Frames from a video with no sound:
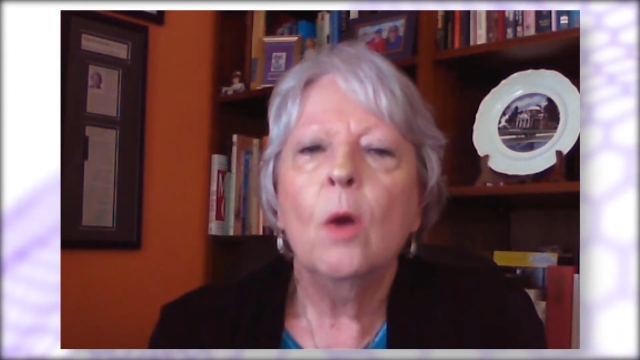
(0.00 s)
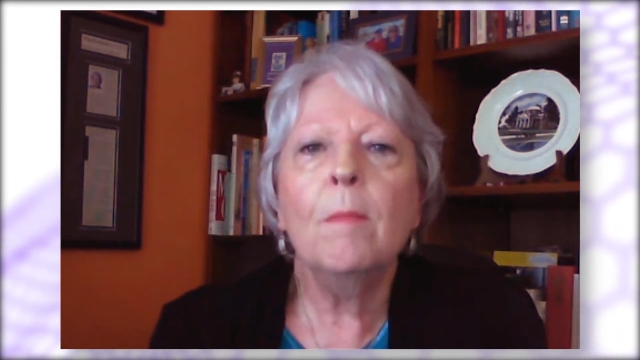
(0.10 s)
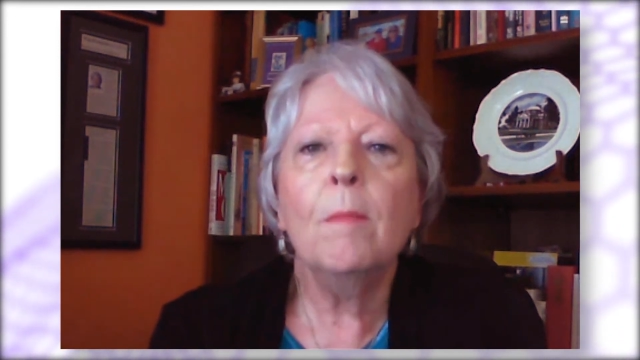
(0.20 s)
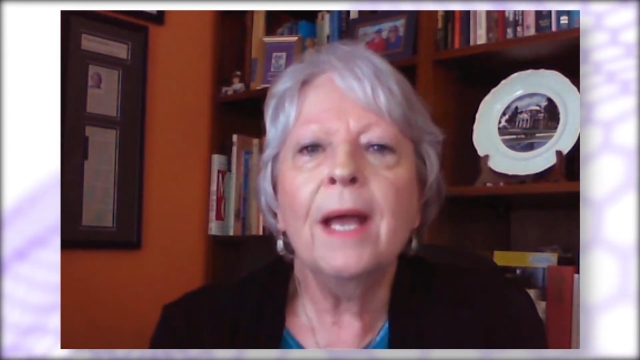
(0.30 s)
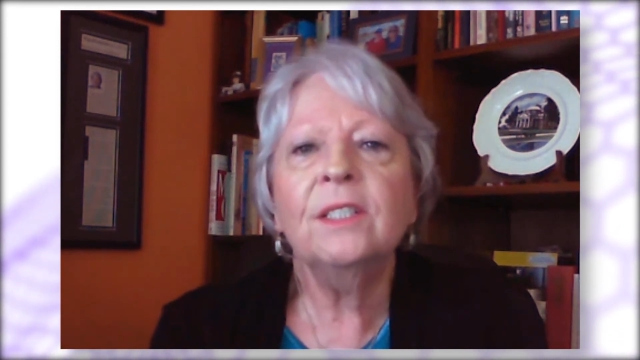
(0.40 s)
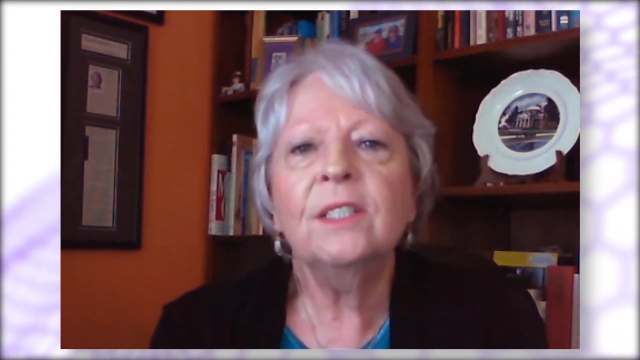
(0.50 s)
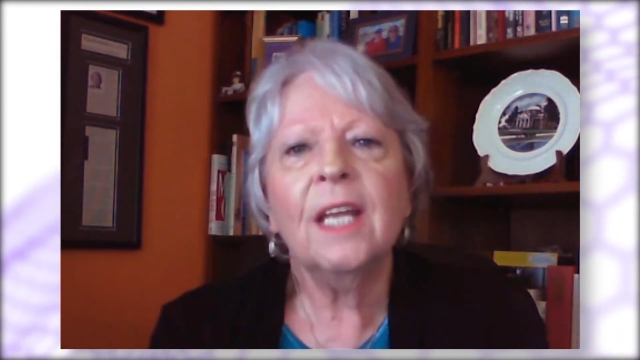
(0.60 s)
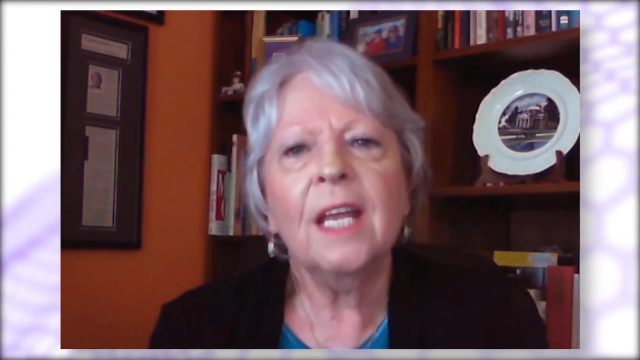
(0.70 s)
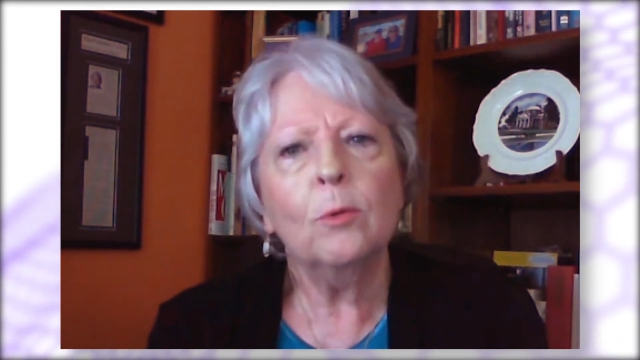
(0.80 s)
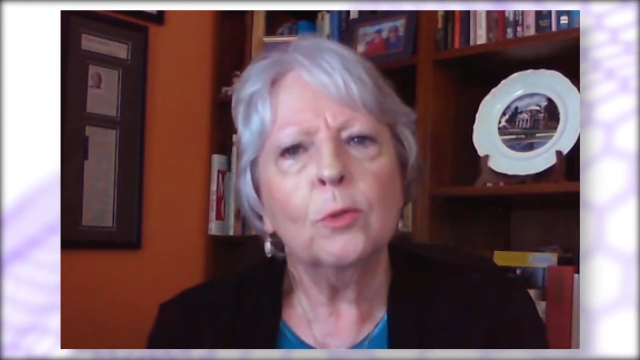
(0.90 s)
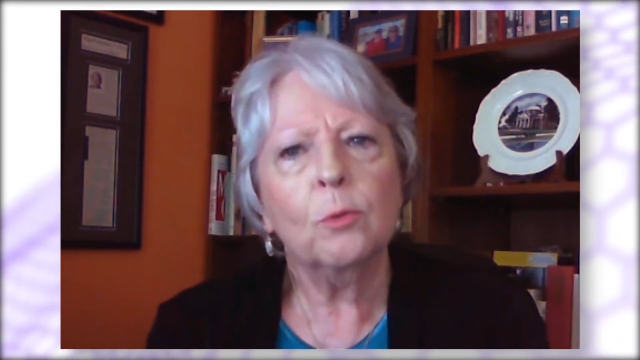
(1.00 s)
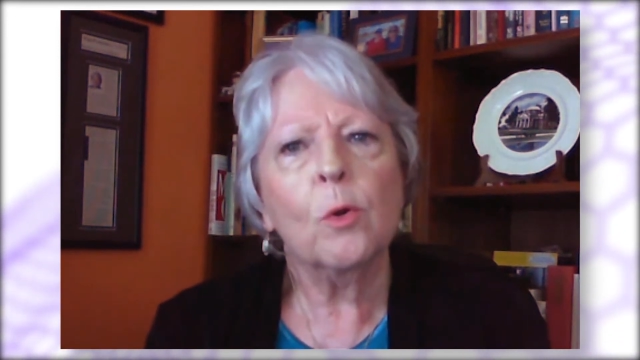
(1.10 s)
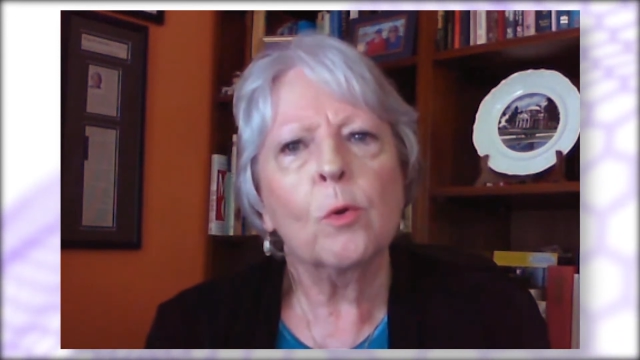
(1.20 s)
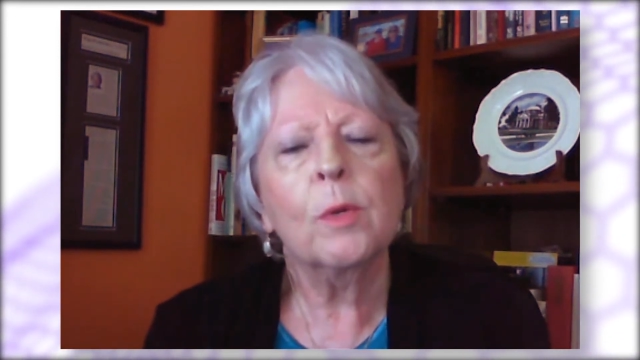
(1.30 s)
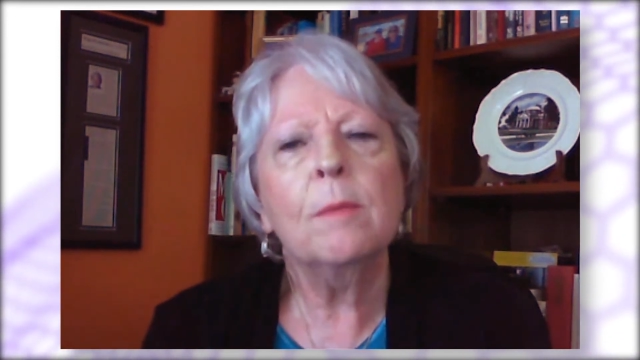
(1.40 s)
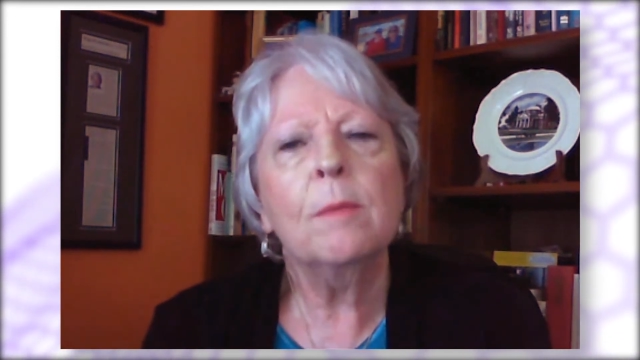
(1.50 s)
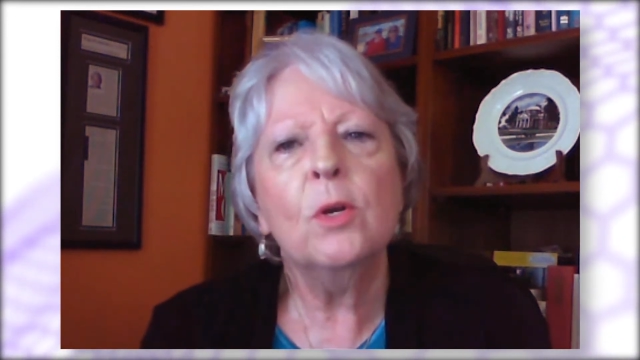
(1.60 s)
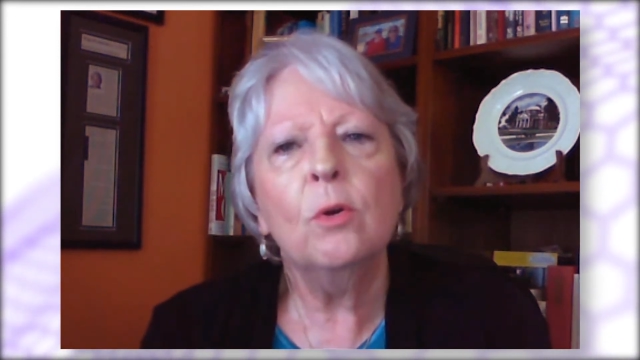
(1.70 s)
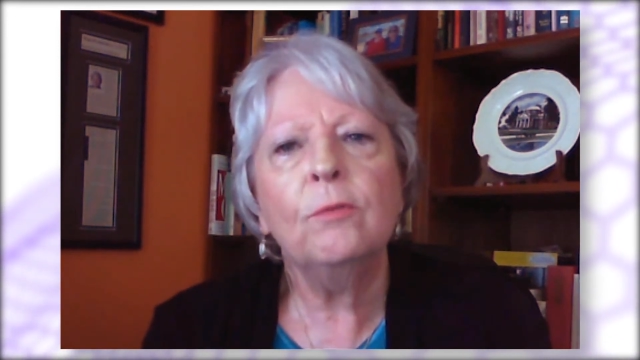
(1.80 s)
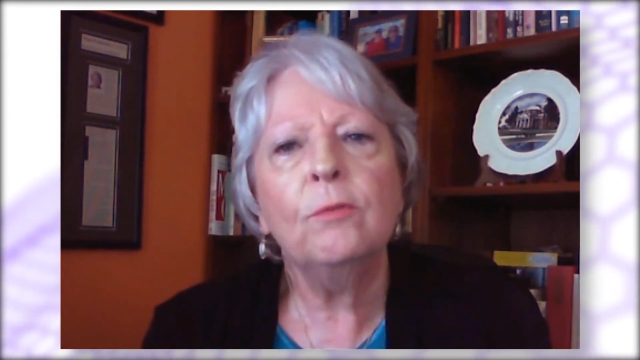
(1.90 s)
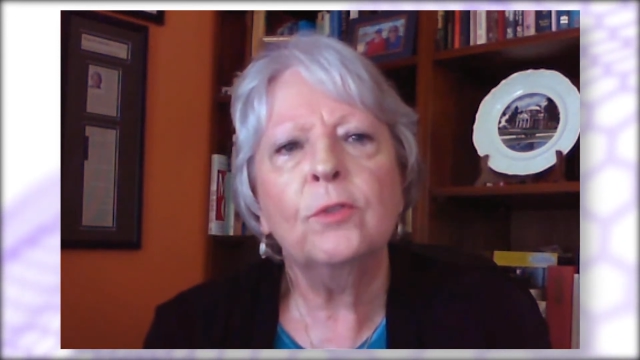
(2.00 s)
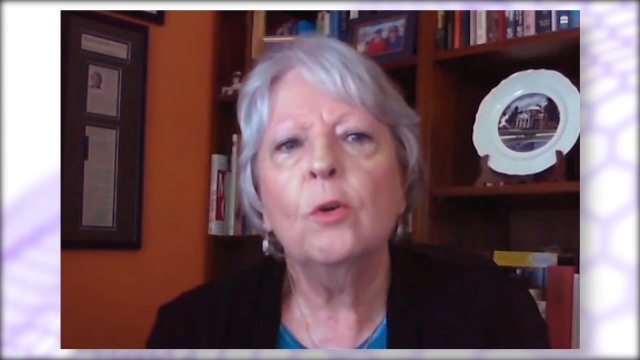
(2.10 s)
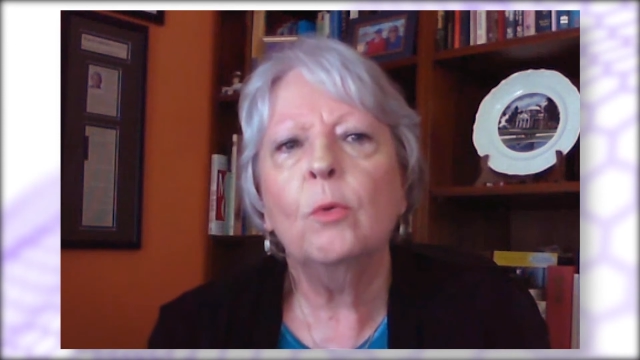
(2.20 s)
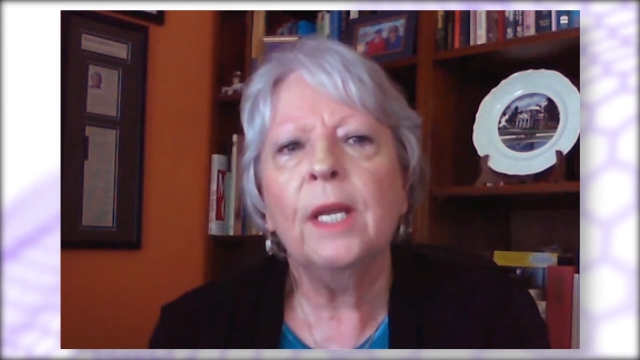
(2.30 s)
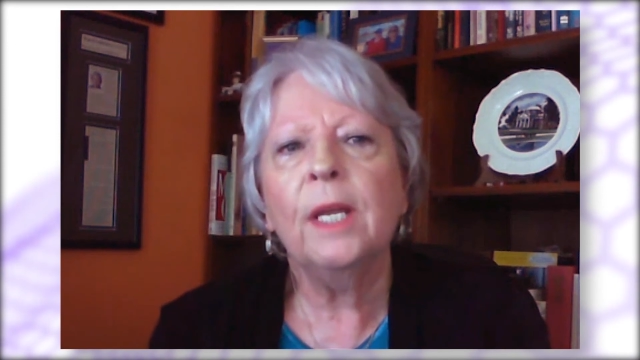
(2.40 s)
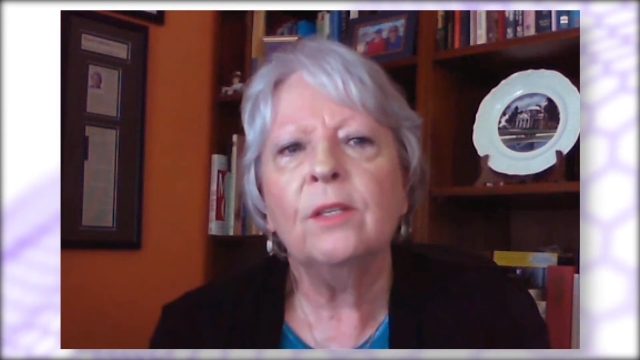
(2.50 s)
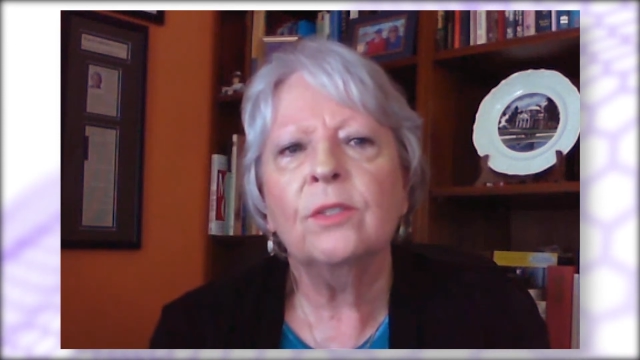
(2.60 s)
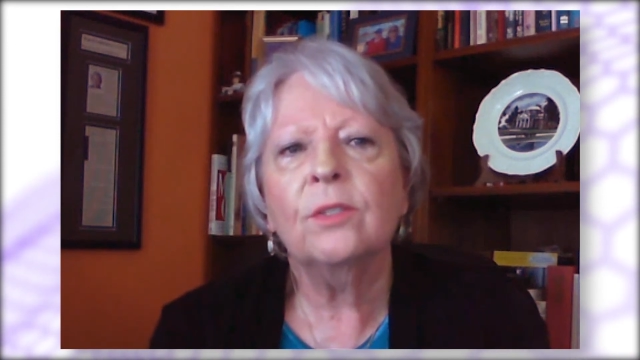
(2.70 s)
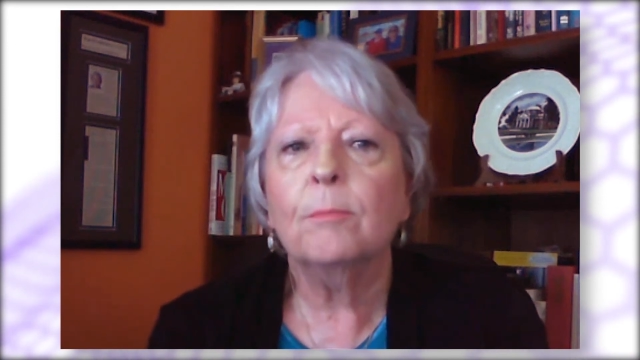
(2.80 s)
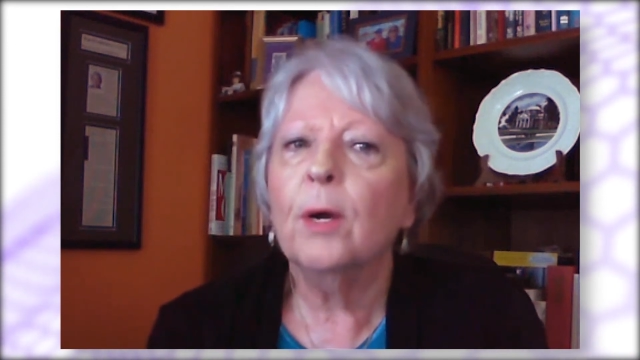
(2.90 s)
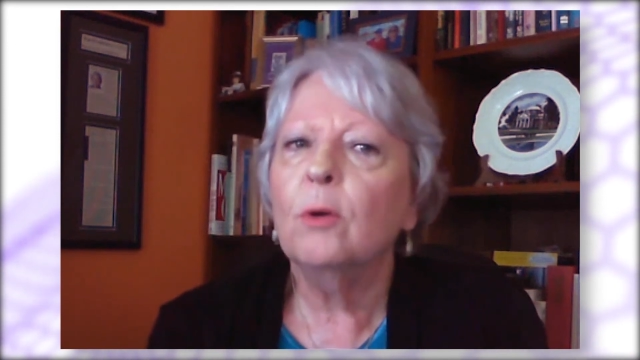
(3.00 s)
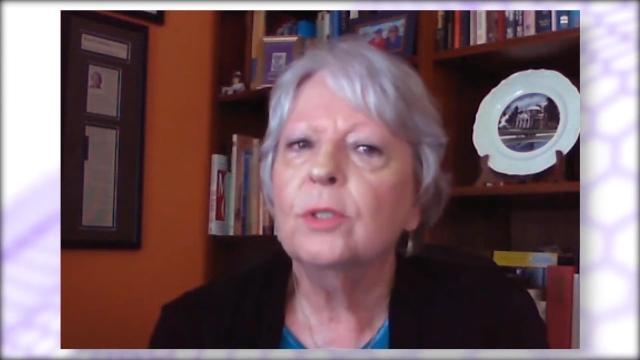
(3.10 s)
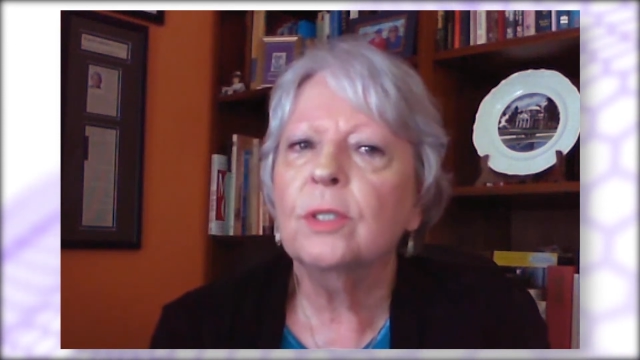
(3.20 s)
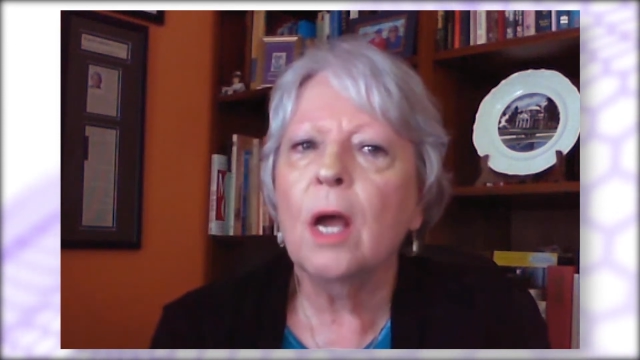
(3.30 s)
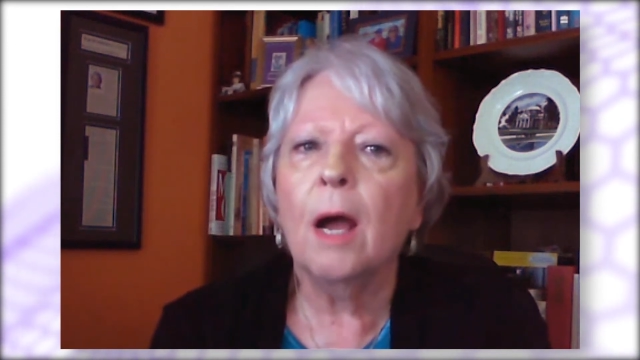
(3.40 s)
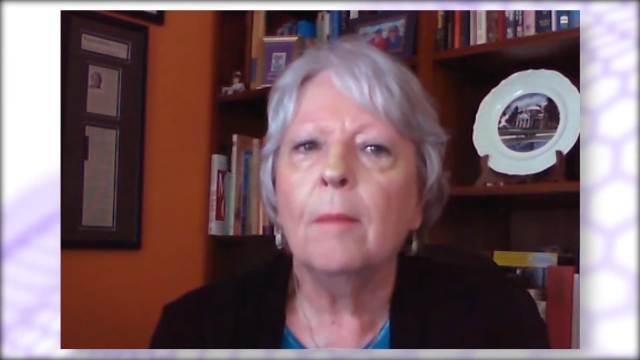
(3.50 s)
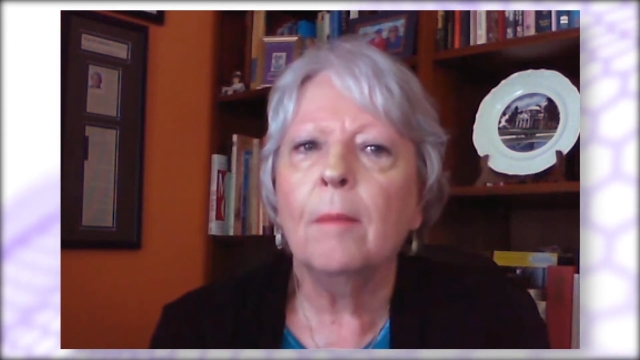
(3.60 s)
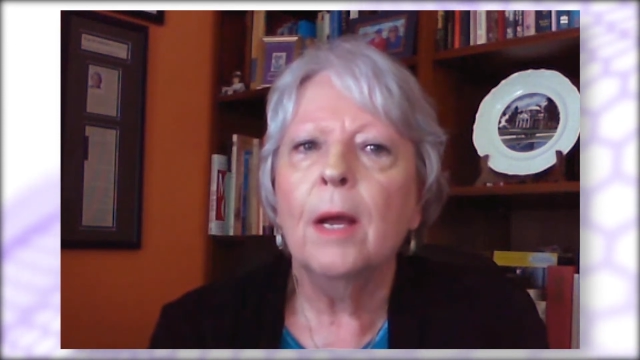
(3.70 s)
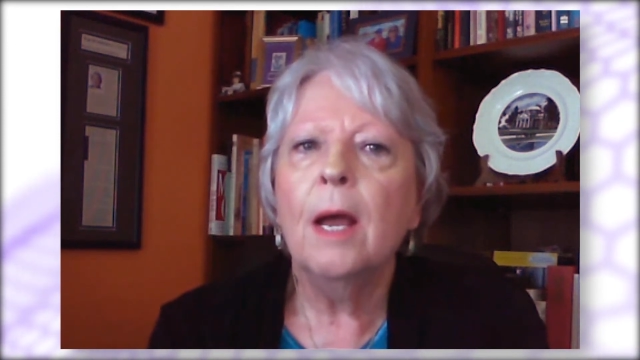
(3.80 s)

When my staples were removed 2 weeks post-op,